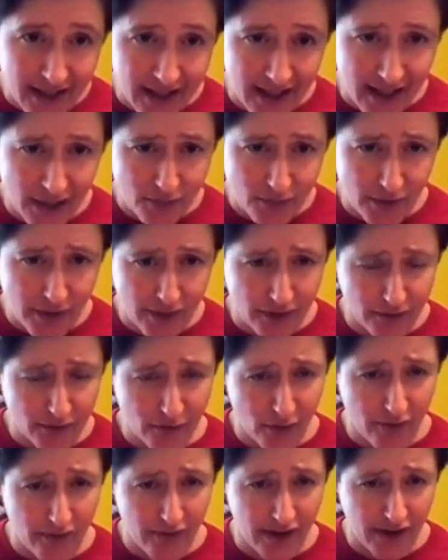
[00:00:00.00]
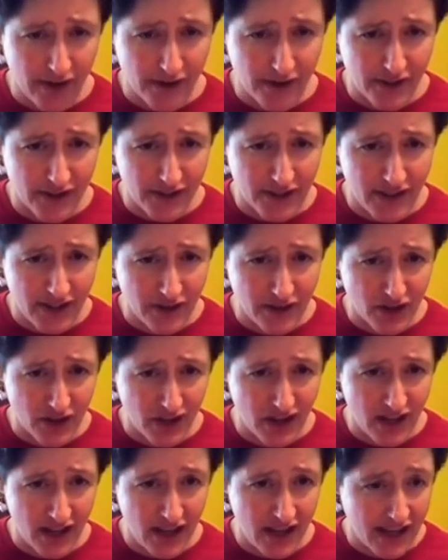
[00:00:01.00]
each one of the 4 fingers is
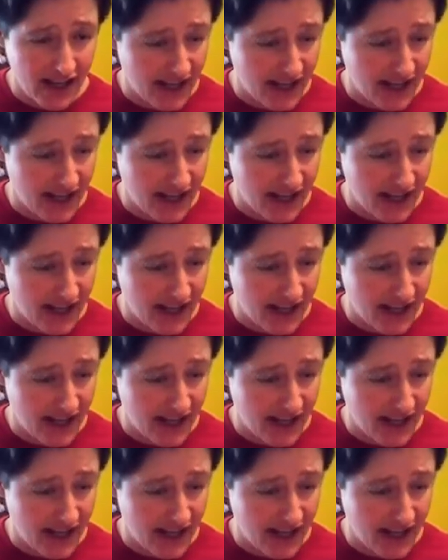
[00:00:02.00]
touching.